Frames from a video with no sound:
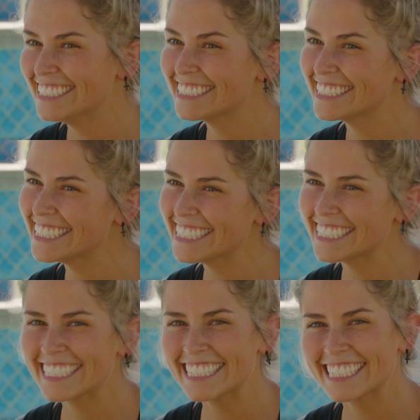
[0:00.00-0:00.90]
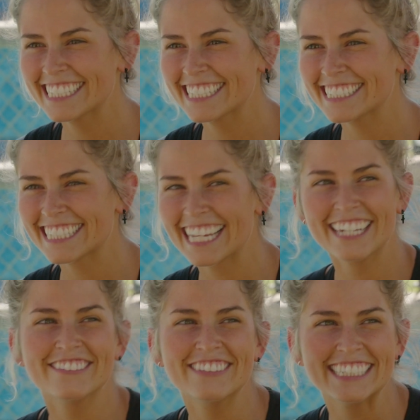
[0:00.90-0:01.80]
I think everybody in my
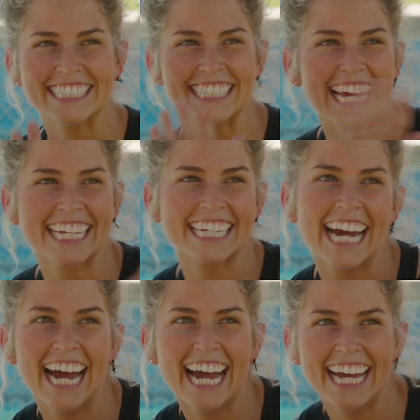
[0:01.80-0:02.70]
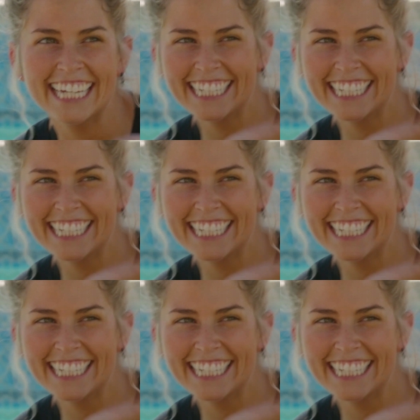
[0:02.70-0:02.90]
middle school, elementary school,